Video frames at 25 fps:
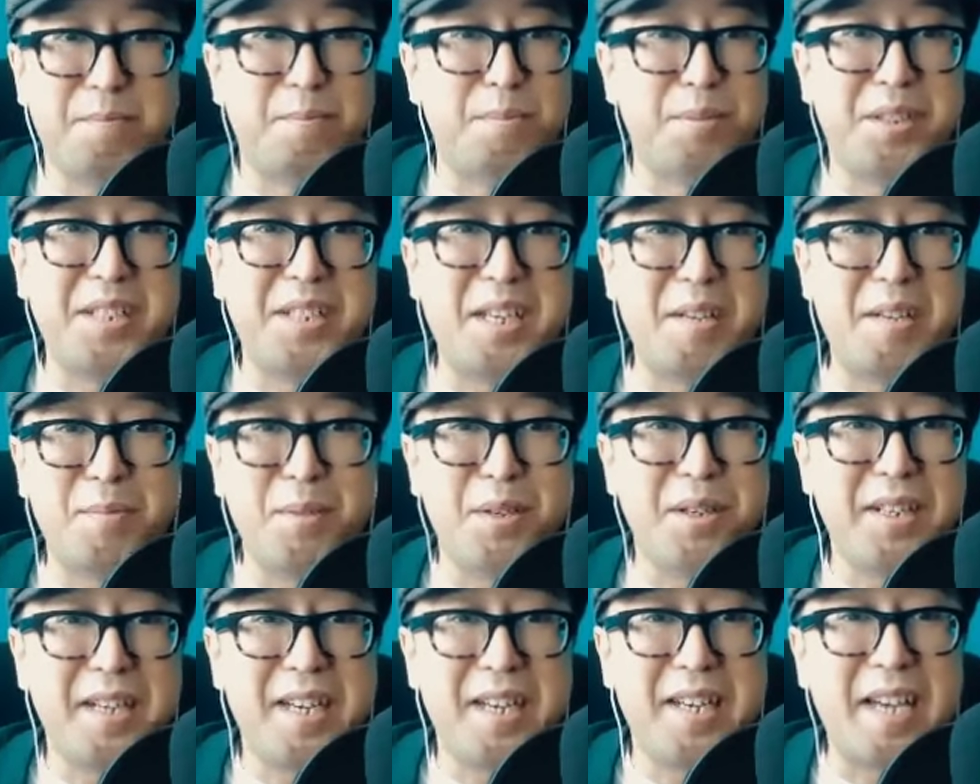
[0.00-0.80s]

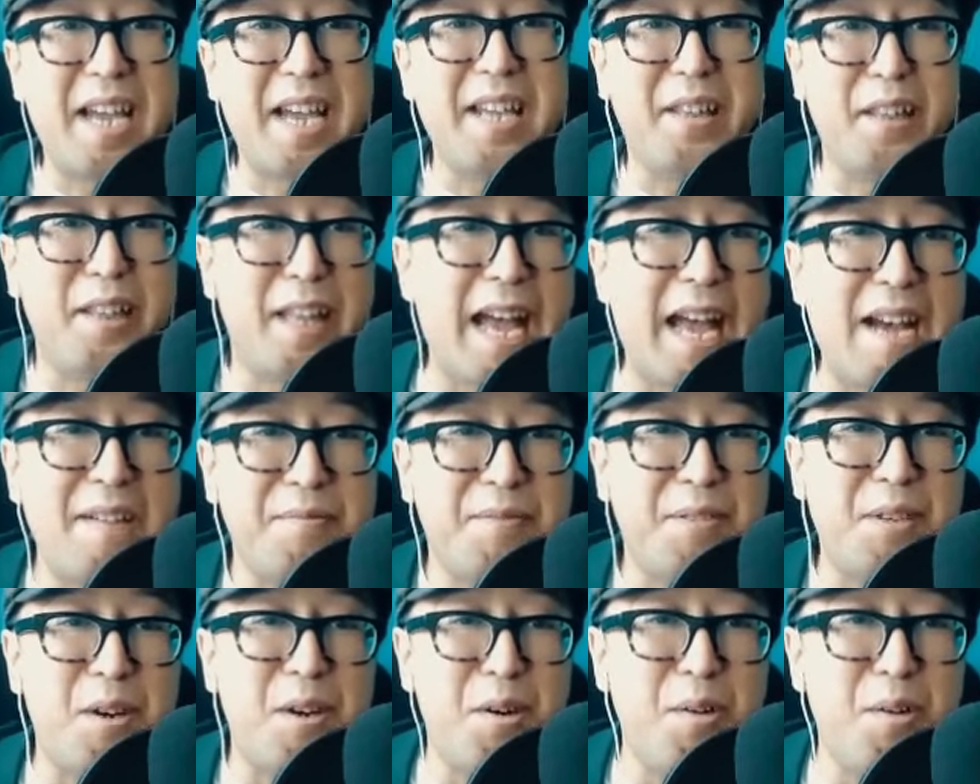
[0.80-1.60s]
Brilliant book. I
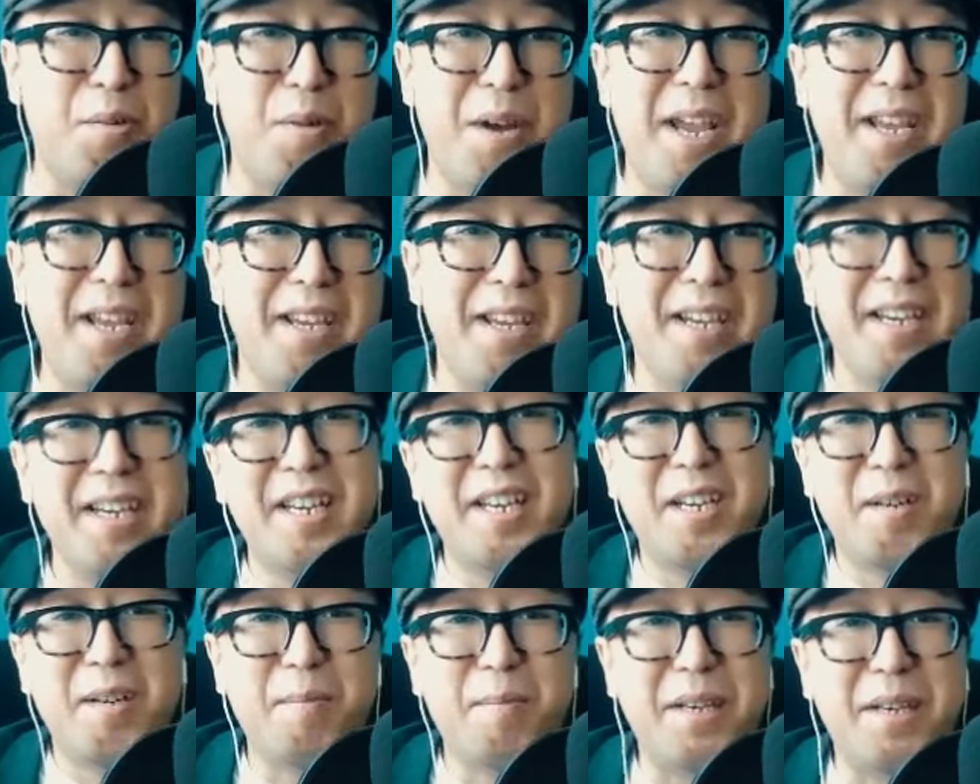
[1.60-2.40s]
laughed the whole way
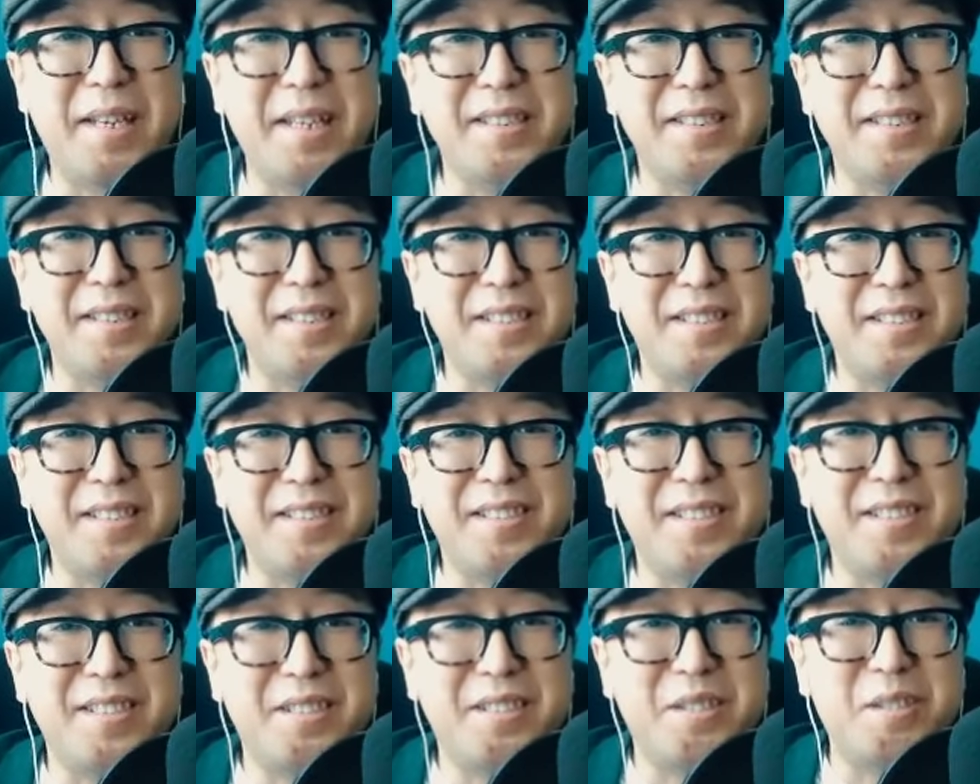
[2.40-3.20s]
because it's
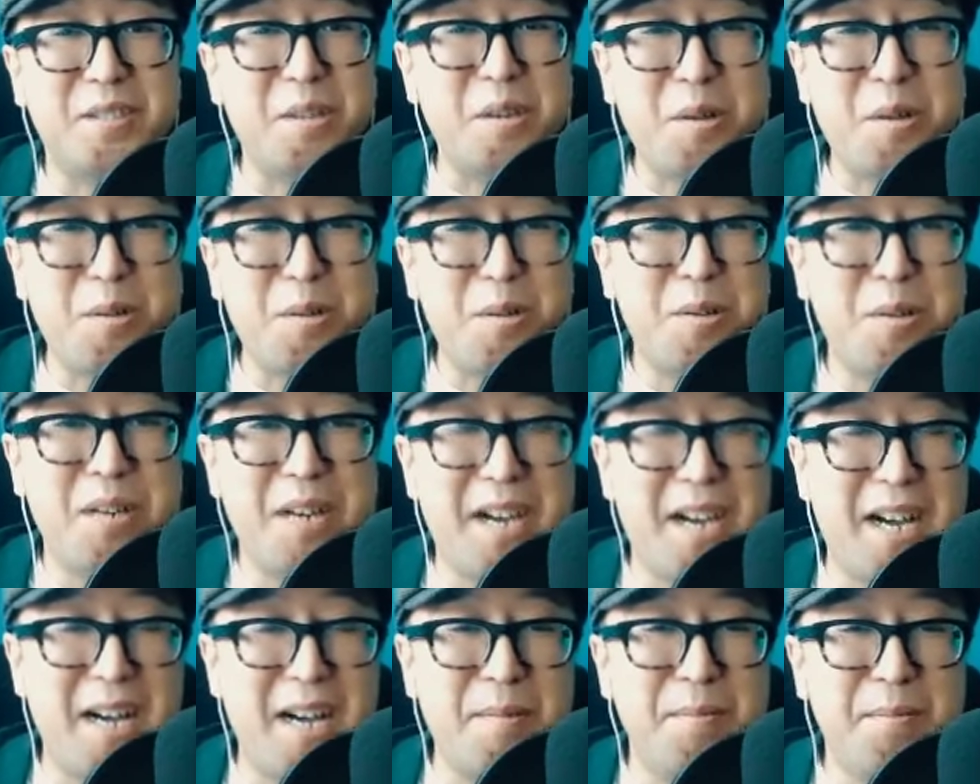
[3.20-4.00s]
so